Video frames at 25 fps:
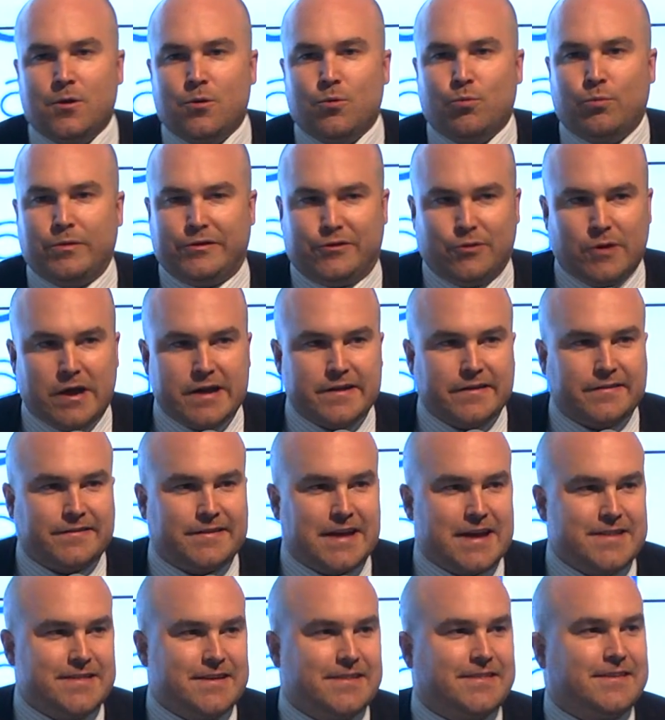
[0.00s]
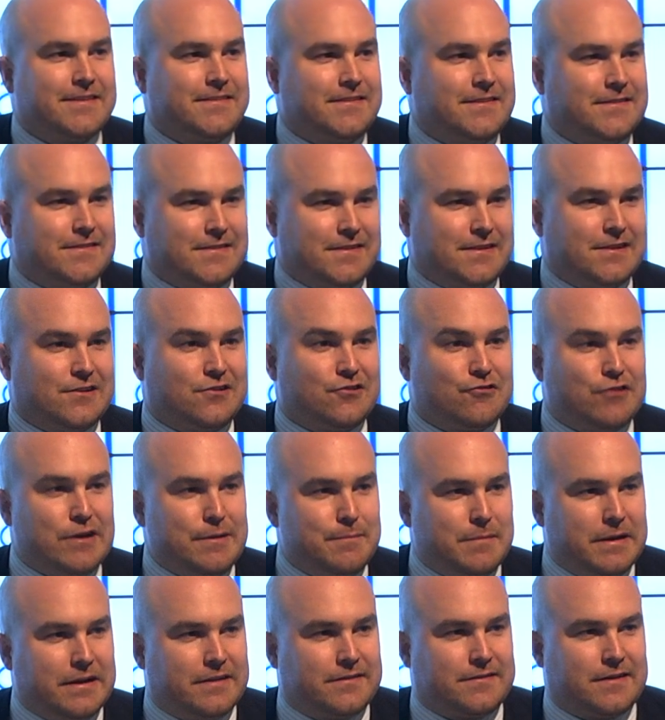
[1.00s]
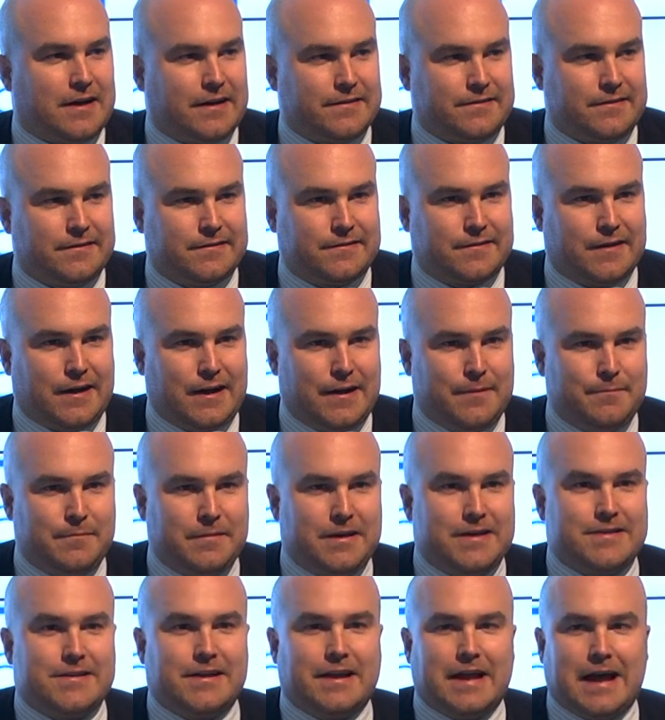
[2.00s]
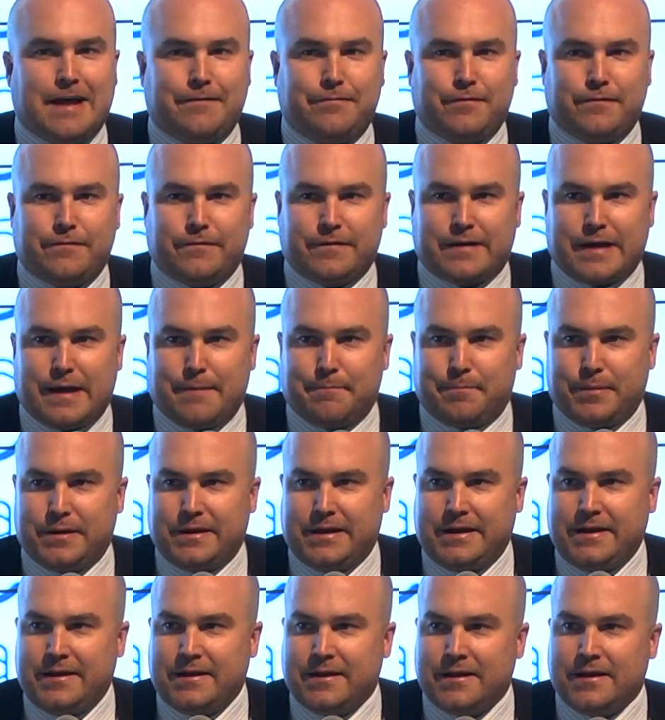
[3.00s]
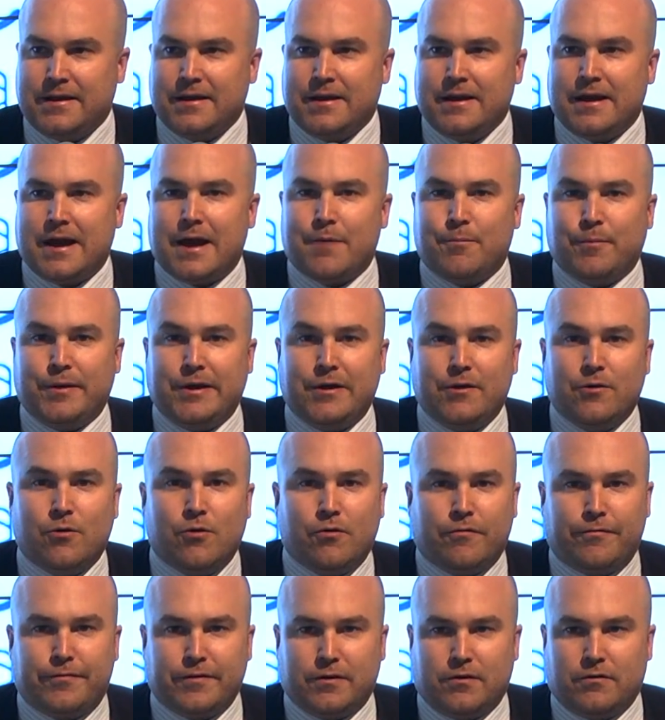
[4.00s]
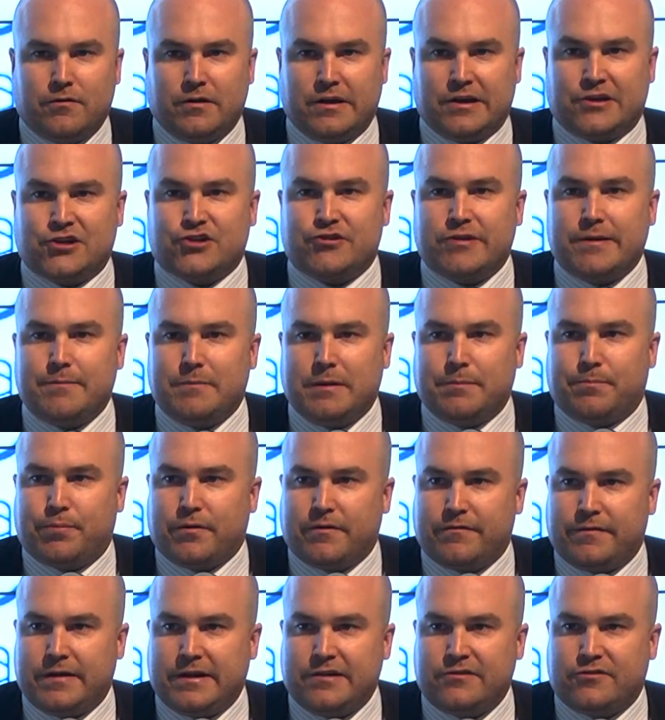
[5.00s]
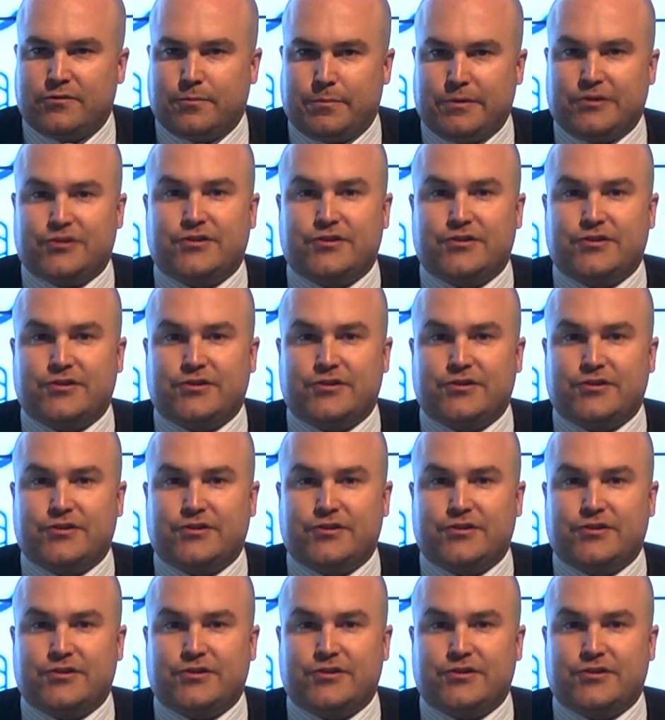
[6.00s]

We do understand that this is an extremely exciting time in the life of a company, and we all feel extremely privileged to be